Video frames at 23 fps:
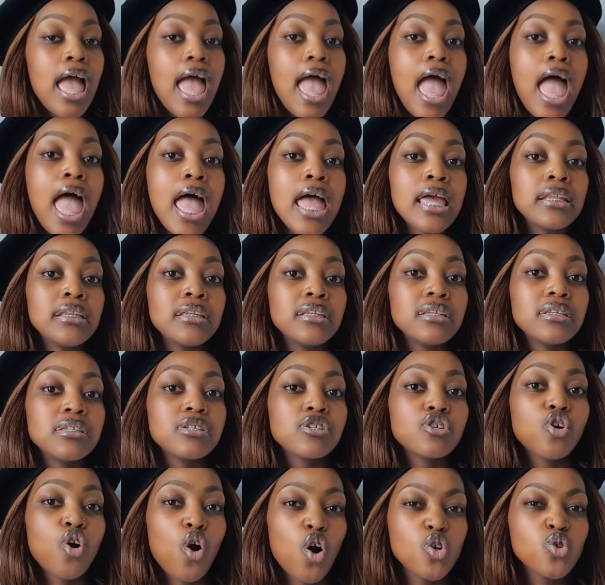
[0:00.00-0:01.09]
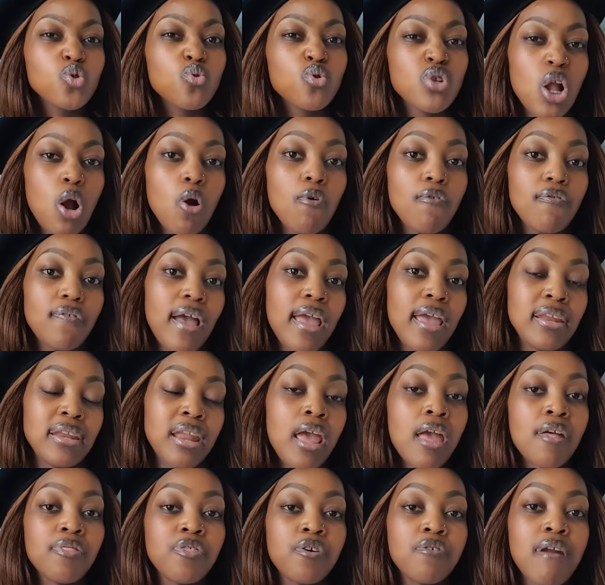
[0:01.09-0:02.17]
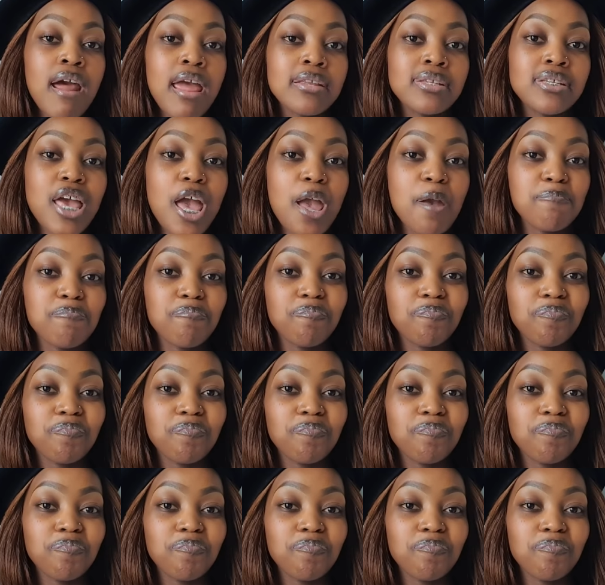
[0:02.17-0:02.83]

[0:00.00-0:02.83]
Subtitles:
And God uta o faena at the right time.